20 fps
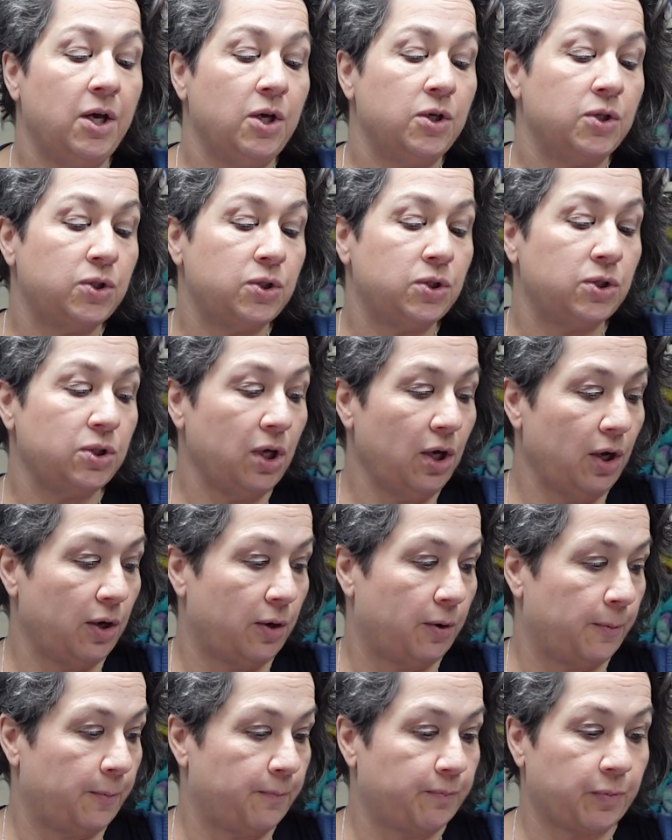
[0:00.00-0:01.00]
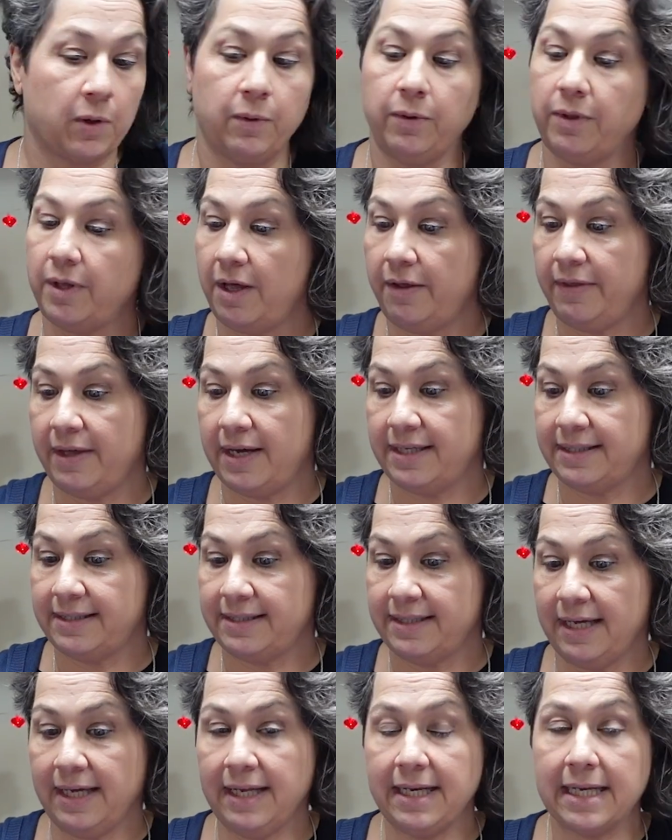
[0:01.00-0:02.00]
So with all that
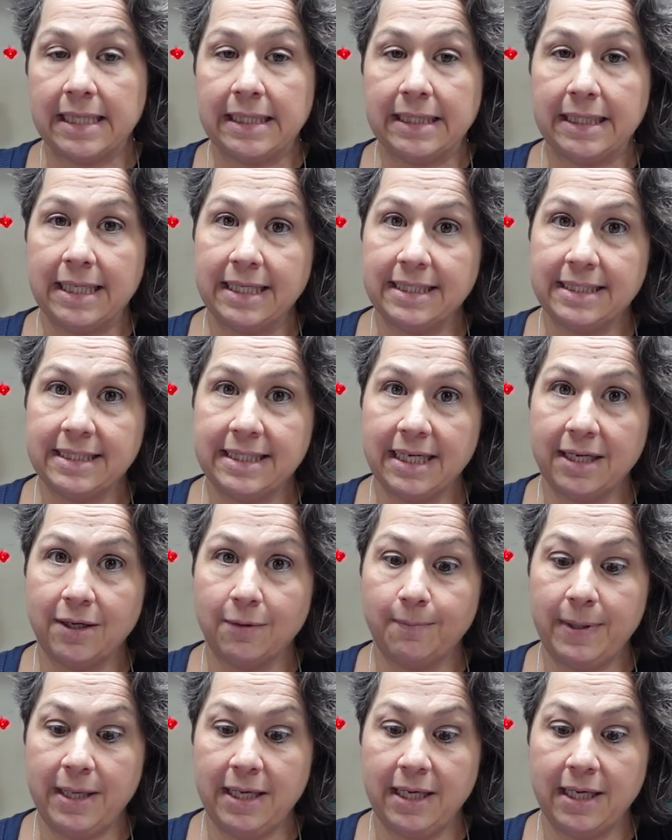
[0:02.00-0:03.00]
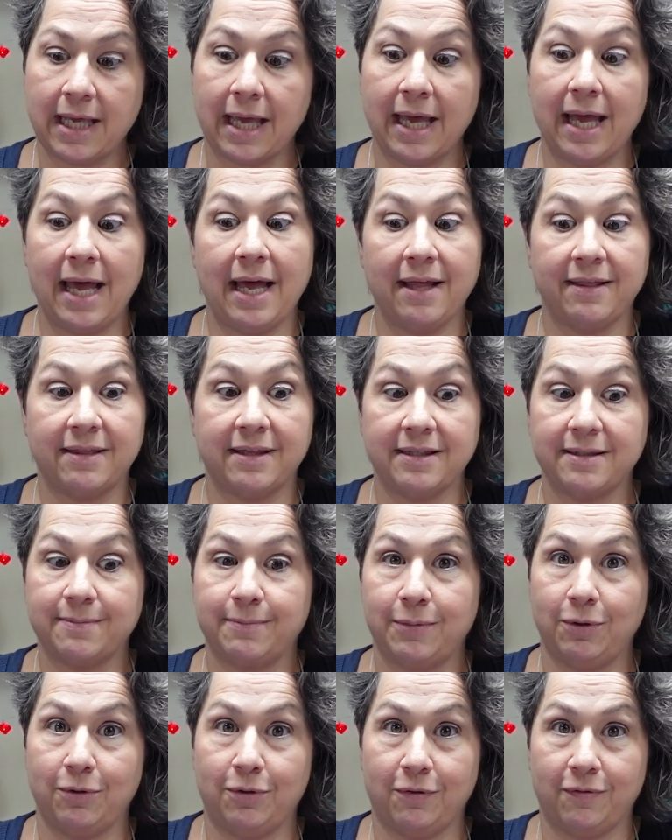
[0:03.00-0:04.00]
said, let's take a peek at this
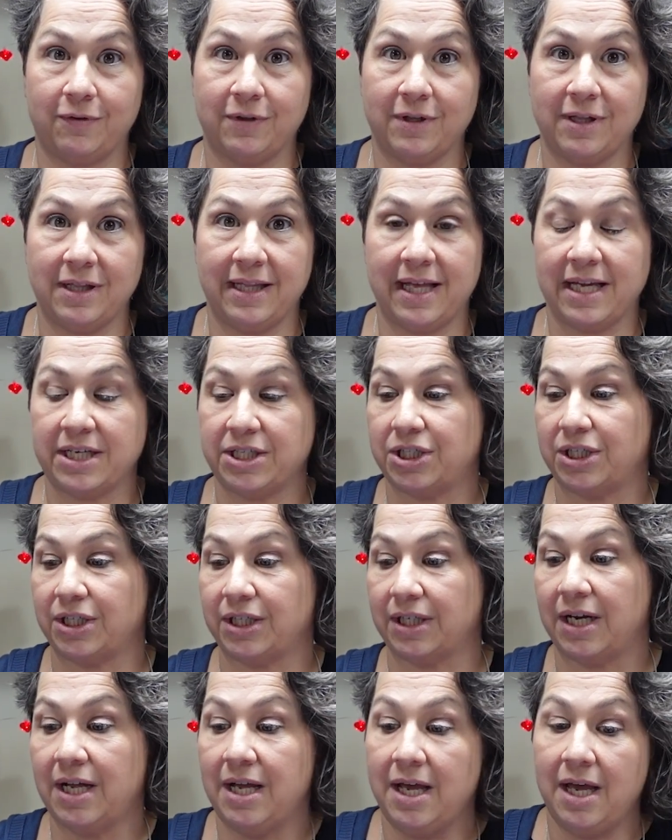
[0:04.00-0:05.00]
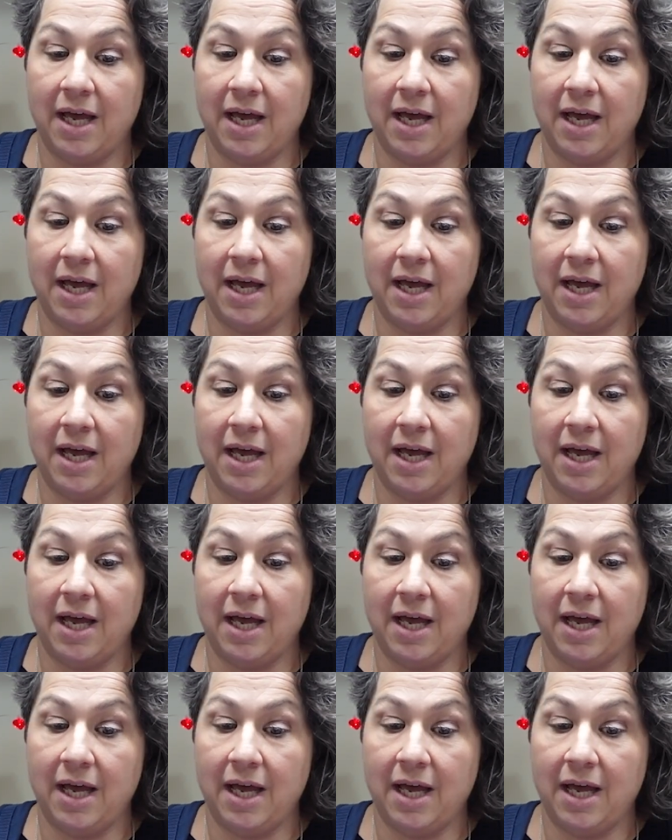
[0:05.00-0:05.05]
beautiful collection.